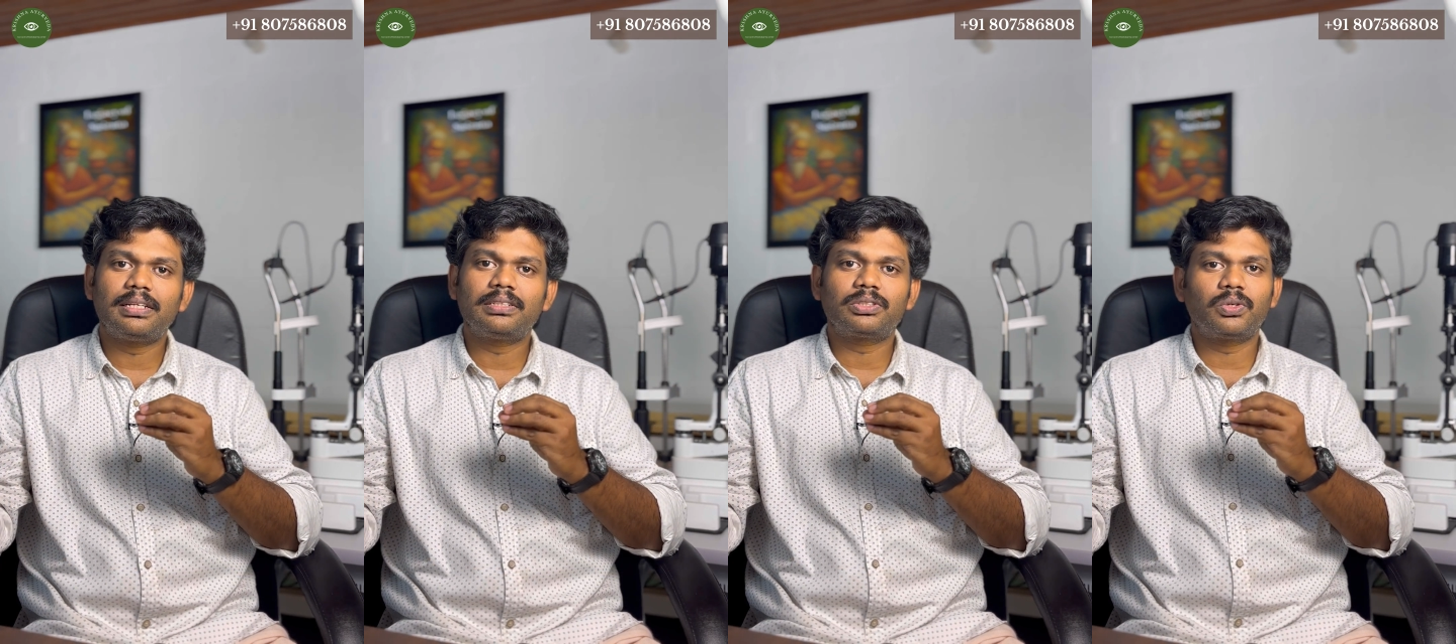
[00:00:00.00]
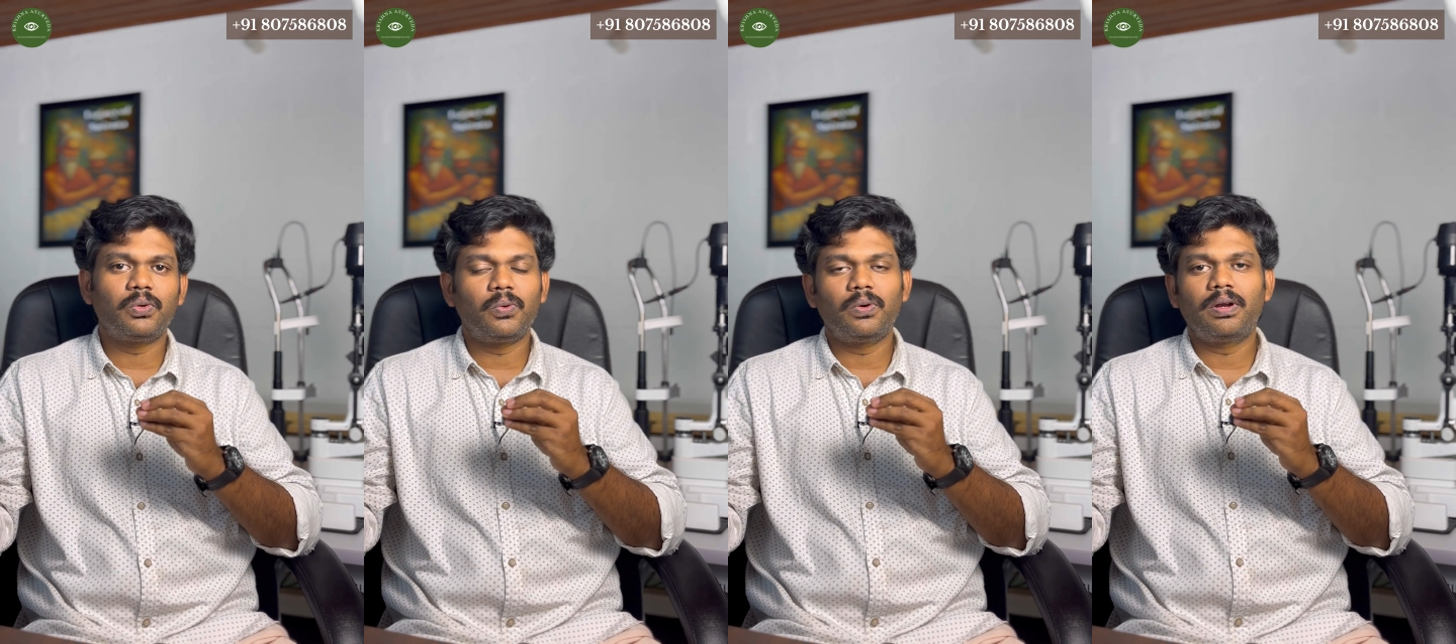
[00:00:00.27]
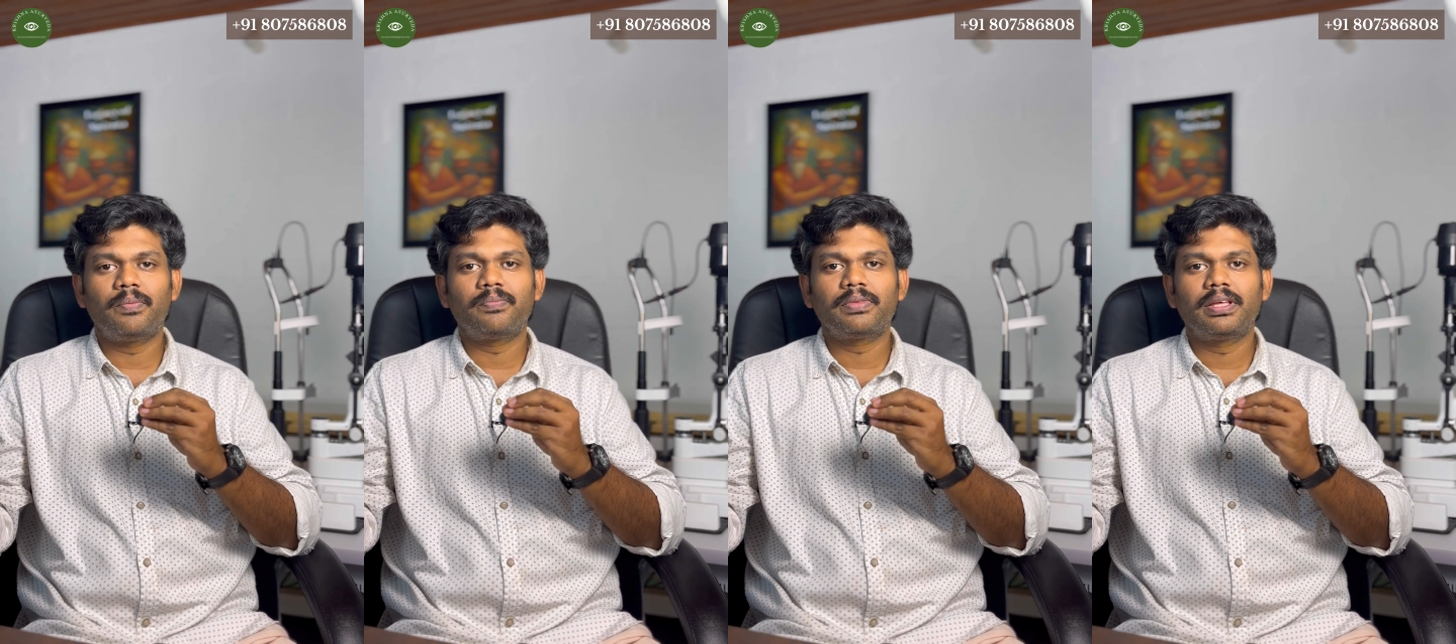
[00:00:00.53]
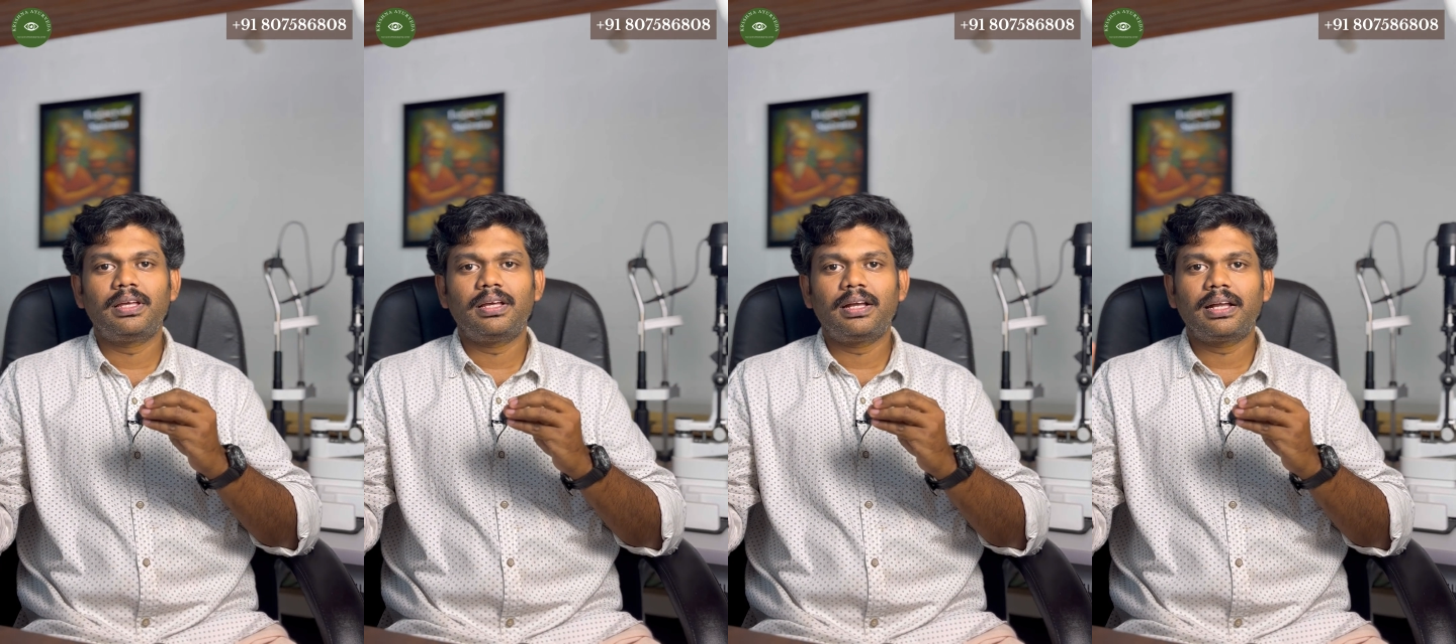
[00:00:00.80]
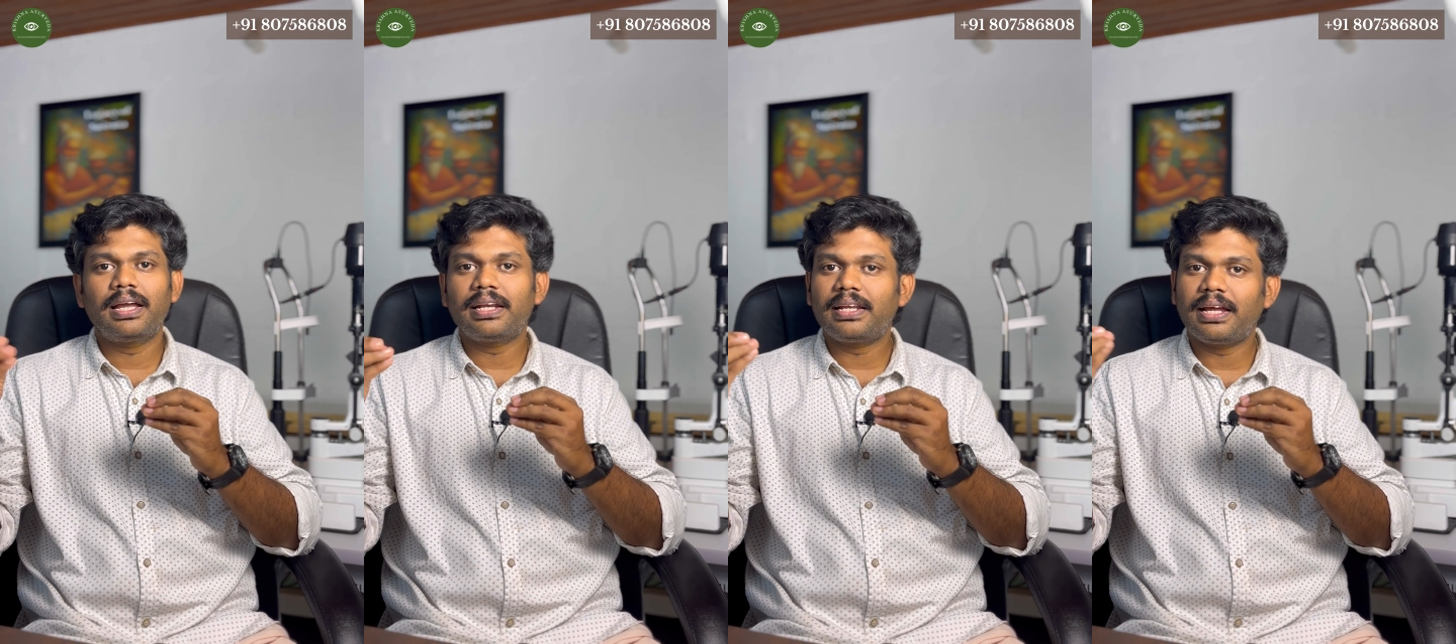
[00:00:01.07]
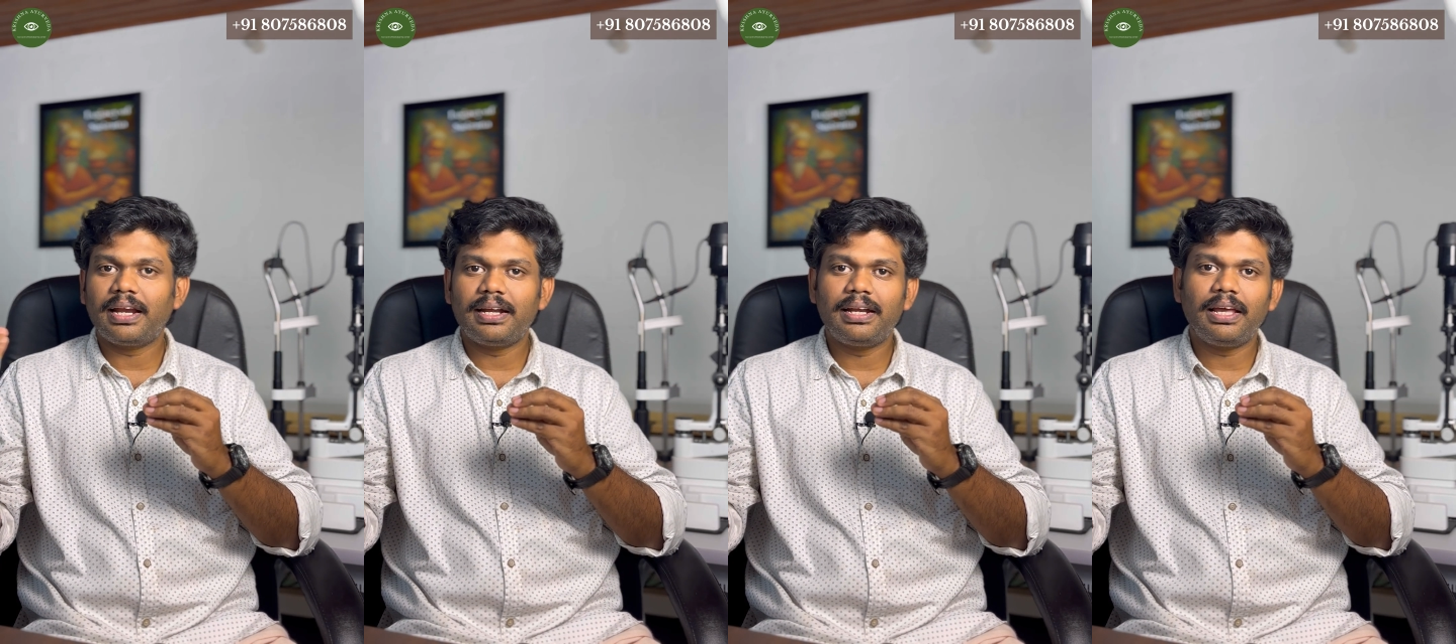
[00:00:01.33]
school, get
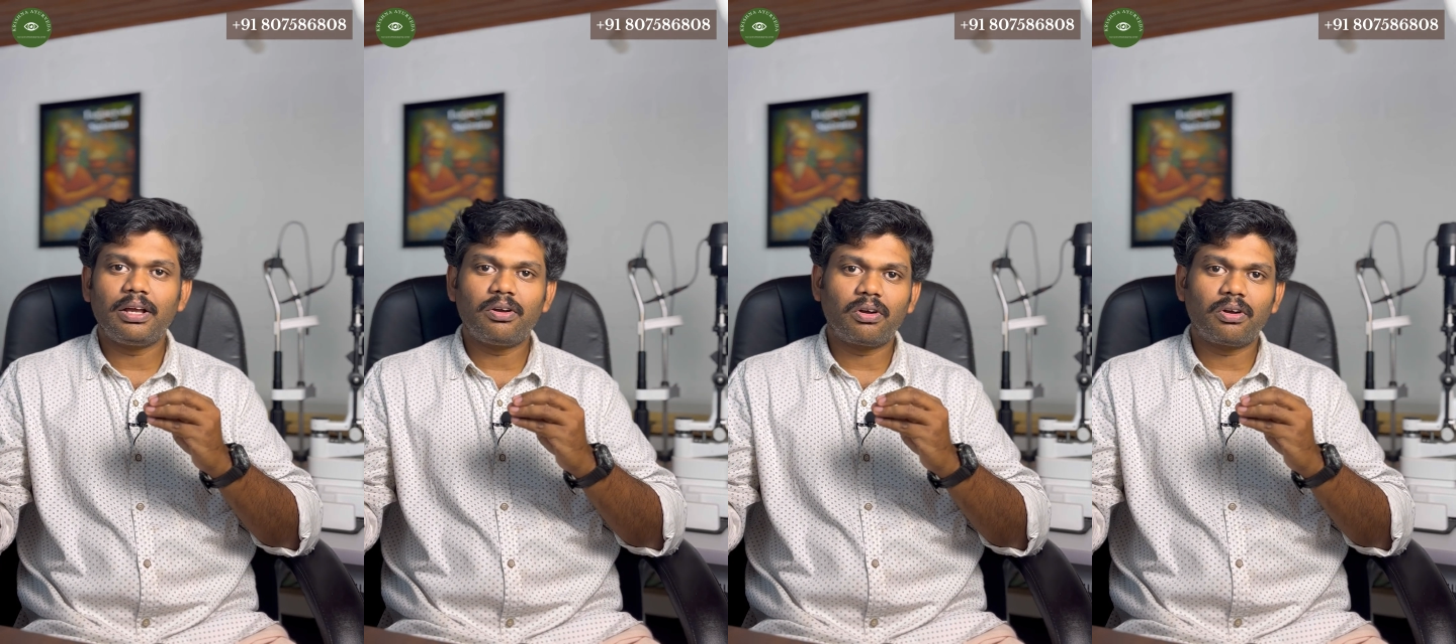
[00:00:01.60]
headache